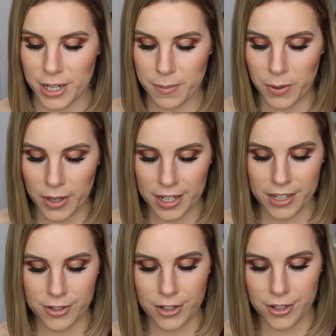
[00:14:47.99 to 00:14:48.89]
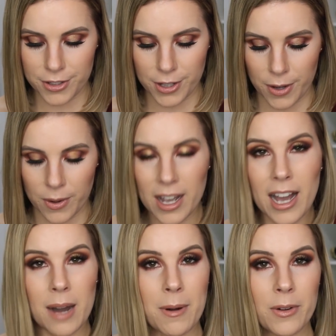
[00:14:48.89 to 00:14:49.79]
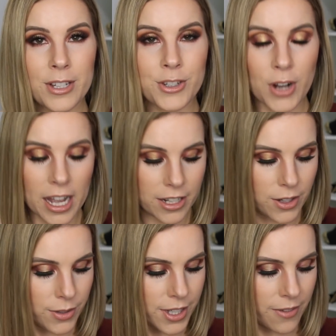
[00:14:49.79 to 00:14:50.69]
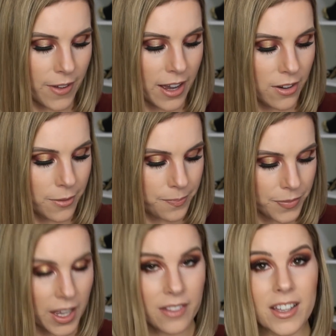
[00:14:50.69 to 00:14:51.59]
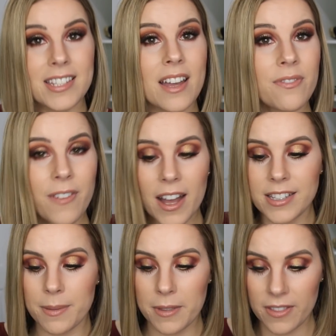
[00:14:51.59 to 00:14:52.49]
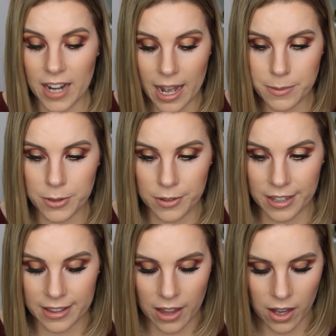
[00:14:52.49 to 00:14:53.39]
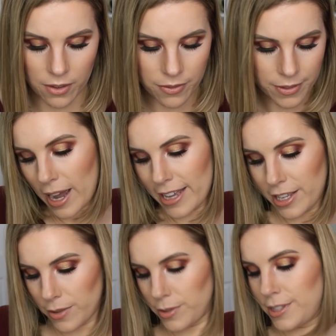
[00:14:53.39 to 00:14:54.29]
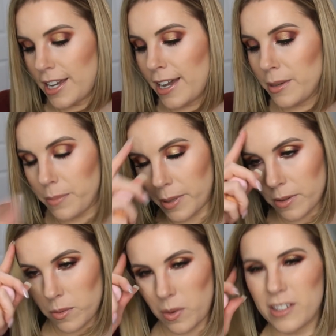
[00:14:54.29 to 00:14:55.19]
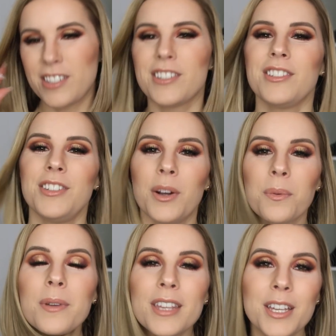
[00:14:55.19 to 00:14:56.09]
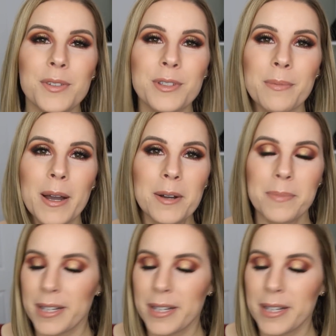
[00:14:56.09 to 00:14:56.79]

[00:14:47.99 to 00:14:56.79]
shampoo and conditioner. So I'm always trying new stuff out unless I find something that I absolutely love. I used up which you don't really use them up.